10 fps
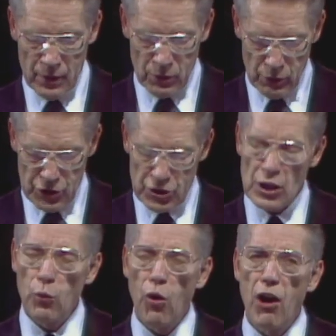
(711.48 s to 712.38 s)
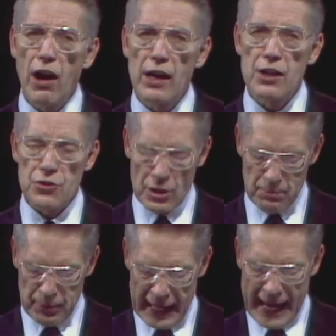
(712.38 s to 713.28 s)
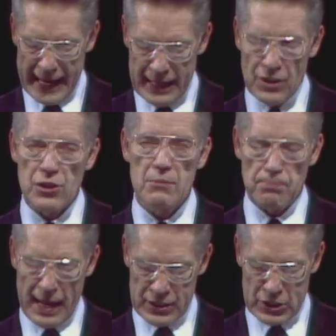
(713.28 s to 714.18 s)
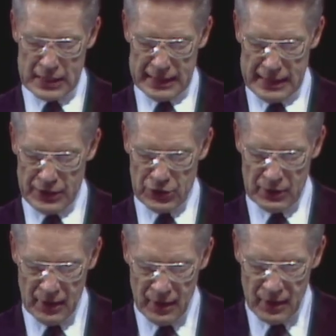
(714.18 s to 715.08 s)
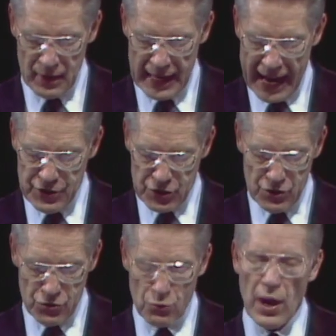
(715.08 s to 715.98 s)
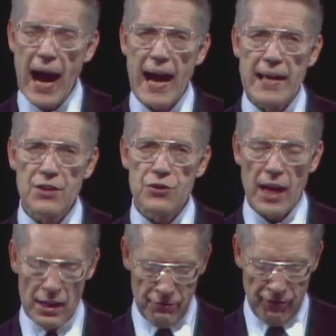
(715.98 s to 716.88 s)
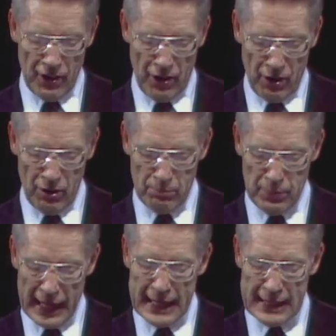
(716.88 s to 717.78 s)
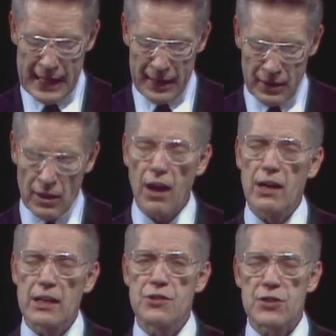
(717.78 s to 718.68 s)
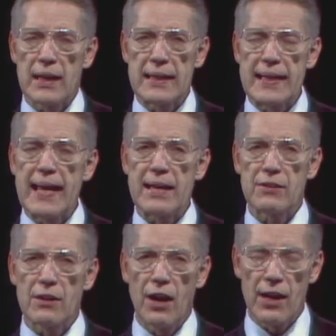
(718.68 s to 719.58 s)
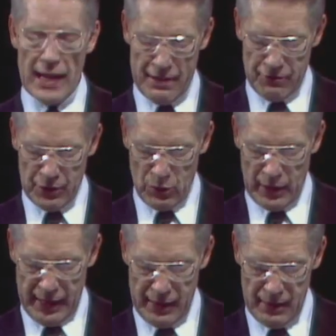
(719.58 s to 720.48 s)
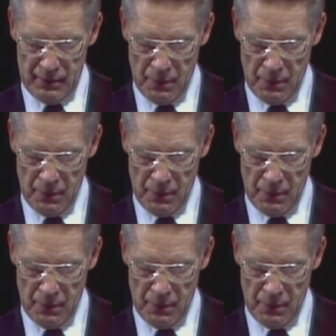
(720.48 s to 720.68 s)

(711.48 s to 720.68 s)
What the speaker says: We see wars and plagues and pestilence. Nations rise and fall. Blood and carnage and death are everywhere.